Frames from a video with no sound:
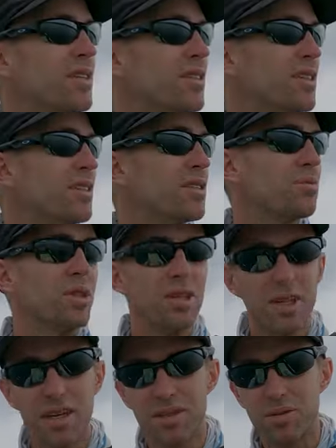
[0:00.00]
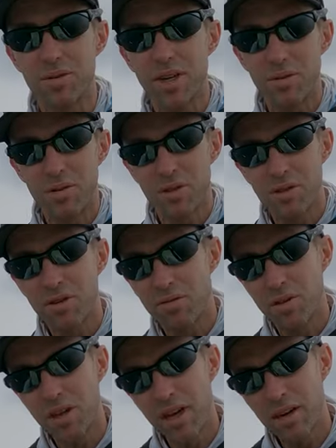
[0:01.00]
days like this when you can. So now we're just looking
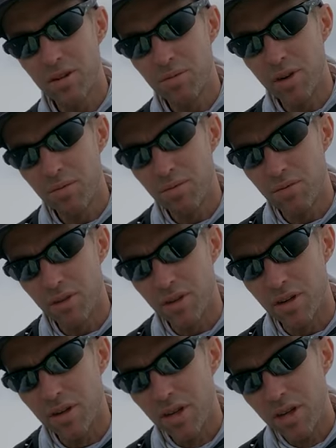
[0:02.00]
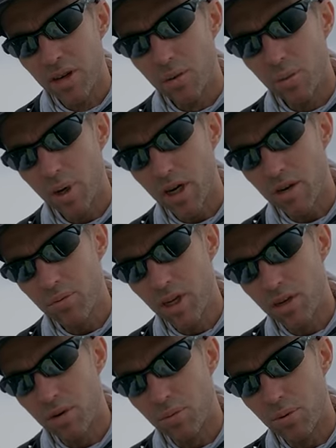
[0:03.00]
for the head of the river for the
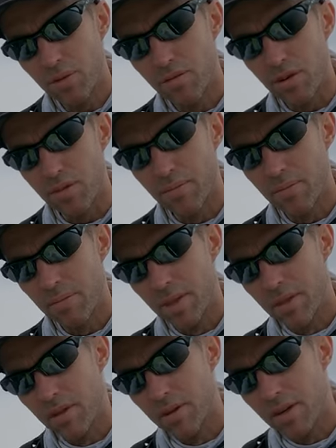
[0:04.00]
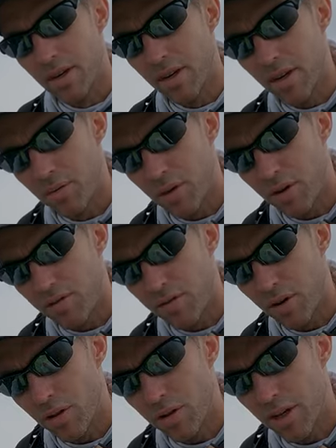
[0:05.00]
Wakamika River. And then we're going to
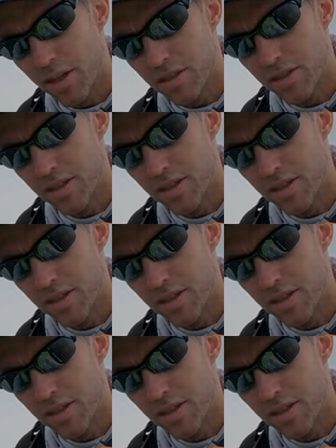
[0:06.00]
follow that